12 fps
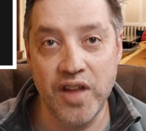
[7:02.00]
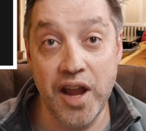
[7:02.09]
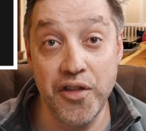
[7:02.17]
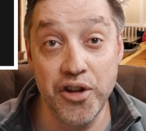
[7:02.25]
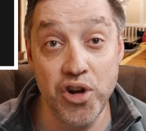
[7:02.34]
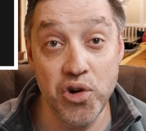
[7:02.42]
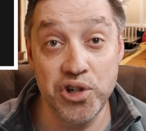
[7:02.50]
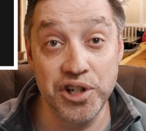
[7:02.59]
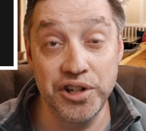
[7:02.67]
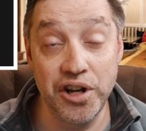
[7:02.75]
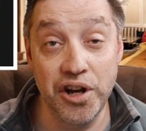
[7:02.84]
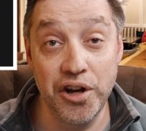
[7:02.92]
And the
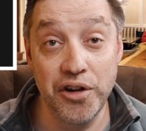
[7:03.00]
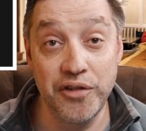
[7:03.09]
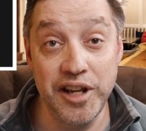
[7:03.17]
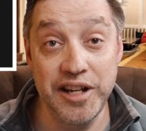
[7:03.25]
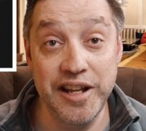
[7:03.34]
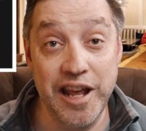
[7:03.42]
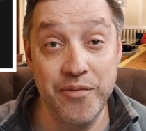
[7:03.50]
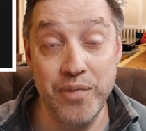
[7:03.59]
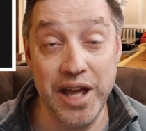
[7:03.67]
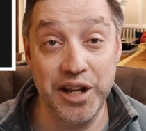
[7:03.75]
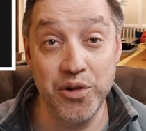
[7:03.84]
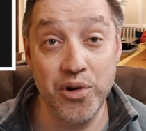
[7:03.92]
notion of in-game
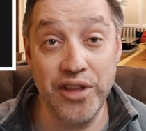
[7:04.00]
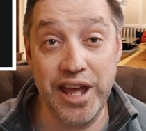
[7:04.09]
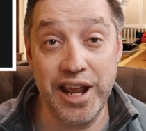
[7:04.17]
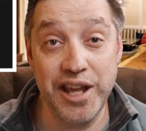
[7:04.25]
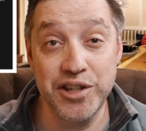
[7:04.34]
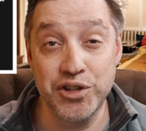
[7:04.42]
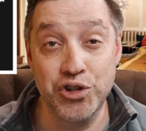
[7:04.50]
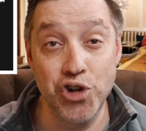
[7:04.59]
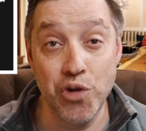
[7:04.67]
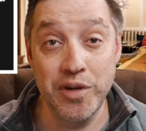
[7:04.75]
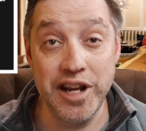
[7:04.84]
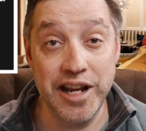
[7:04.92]
betting, well, that has
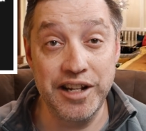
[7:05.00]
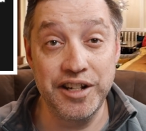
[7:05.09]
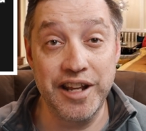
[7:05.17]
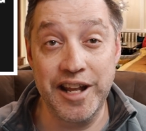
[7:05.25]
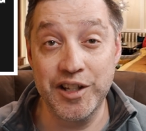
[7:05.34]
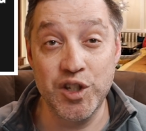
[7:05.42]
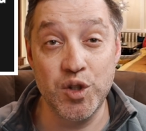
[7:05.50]
germinated and